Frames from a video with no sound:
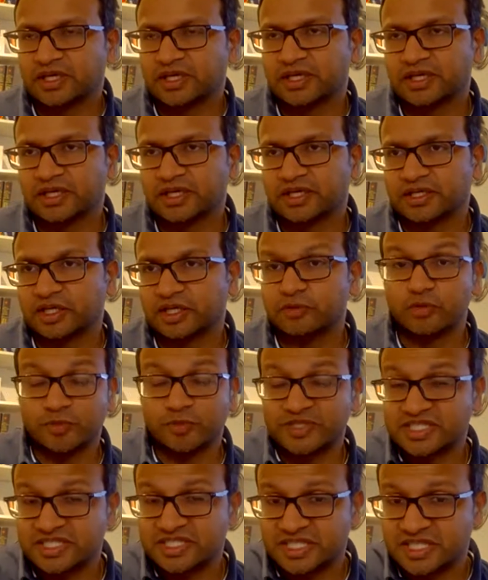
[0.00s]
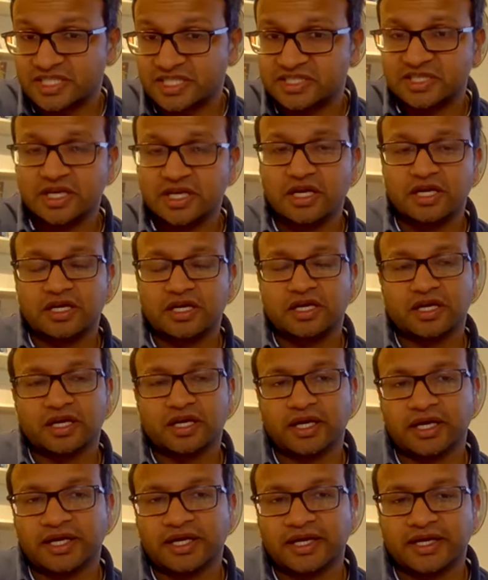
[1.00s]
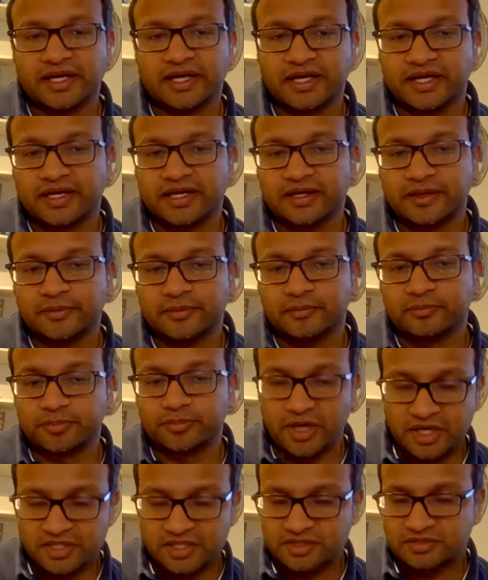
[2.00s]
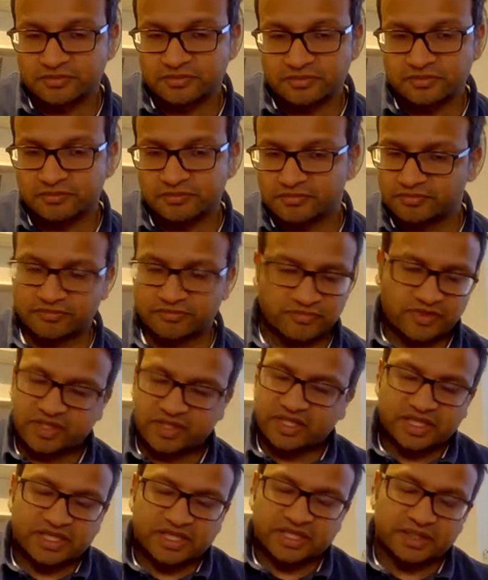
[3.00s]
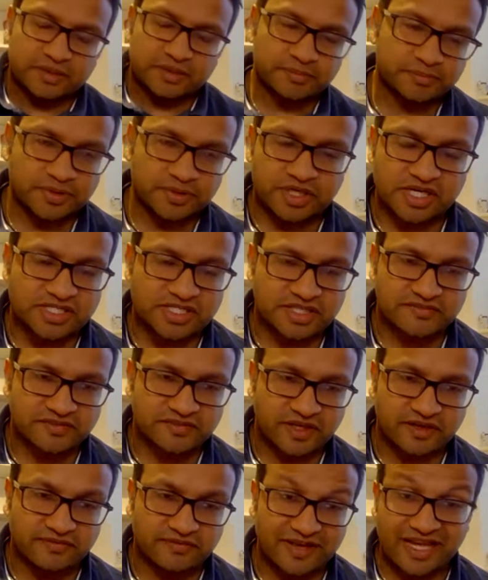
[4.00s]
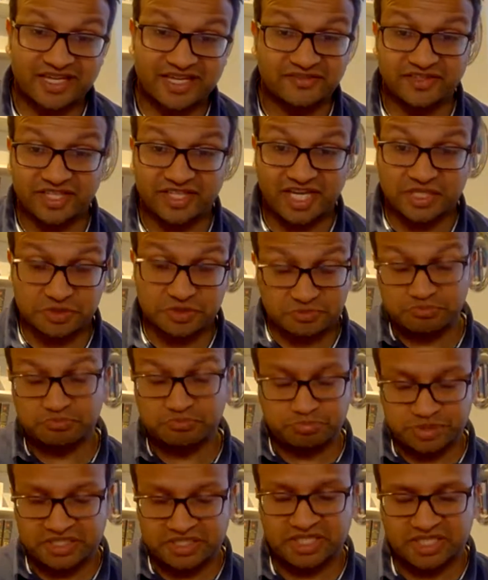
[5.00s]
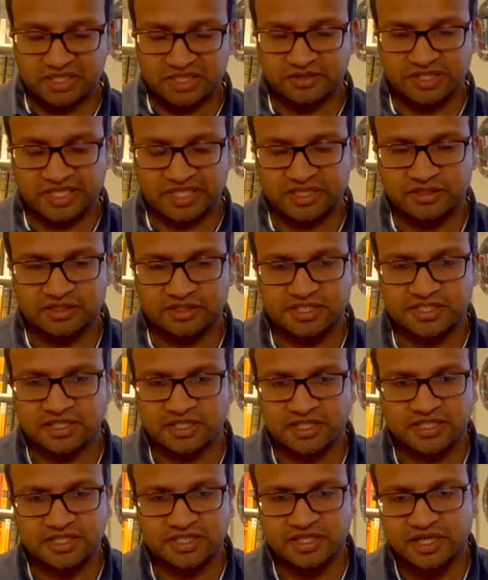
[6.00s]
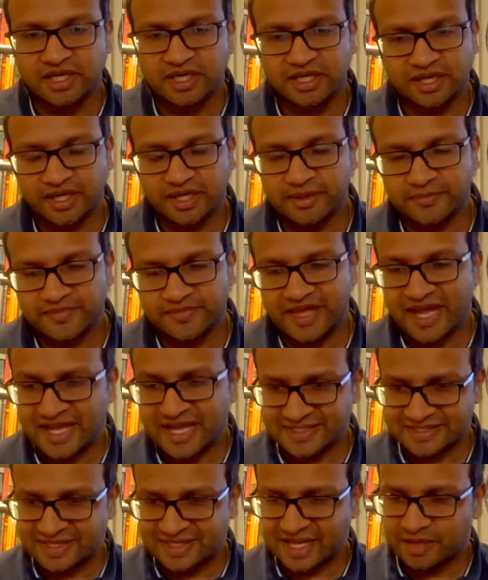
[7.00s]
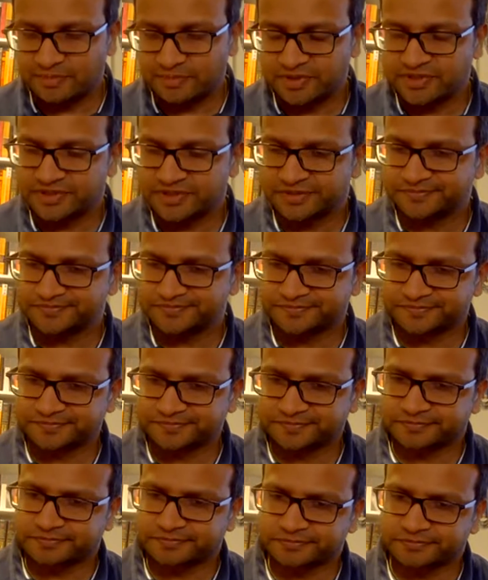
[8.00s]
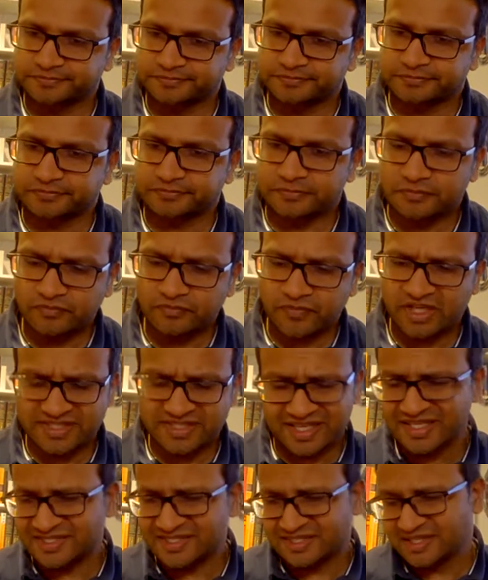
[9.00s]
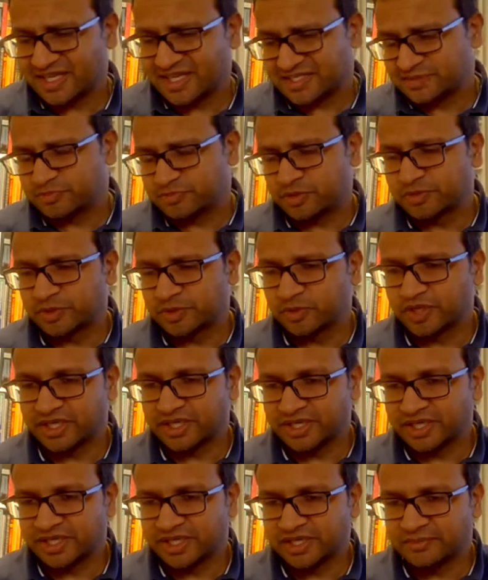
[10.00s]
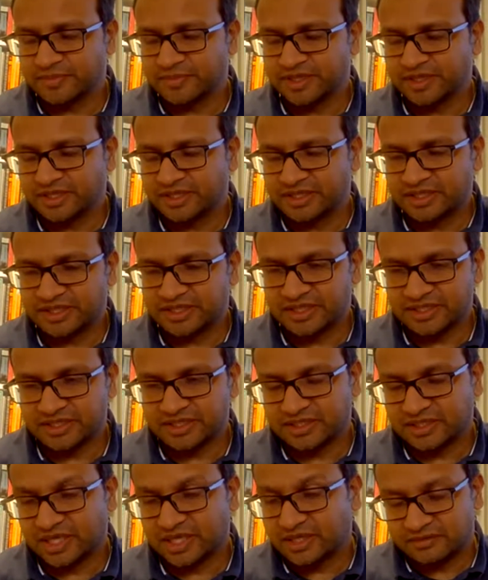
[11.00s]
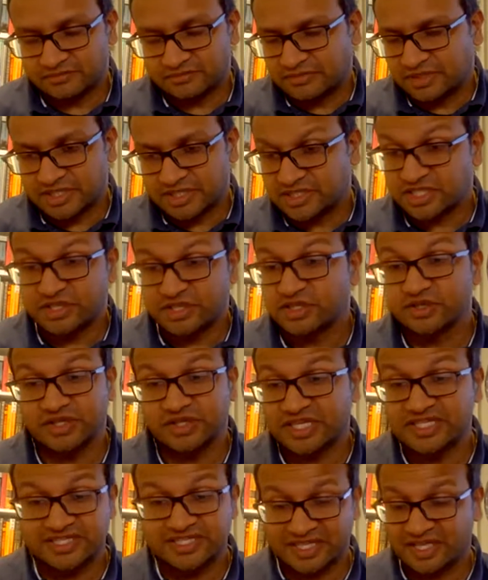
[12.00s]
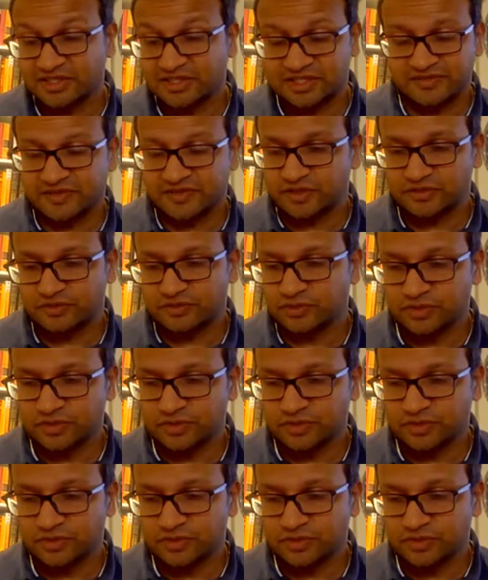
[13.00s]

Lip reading: comorbidities? But because of lack of engagement, particularly on the clinical side, that hasn't happened. So that's probably why. Yeah, I don't know the ins and outs of it,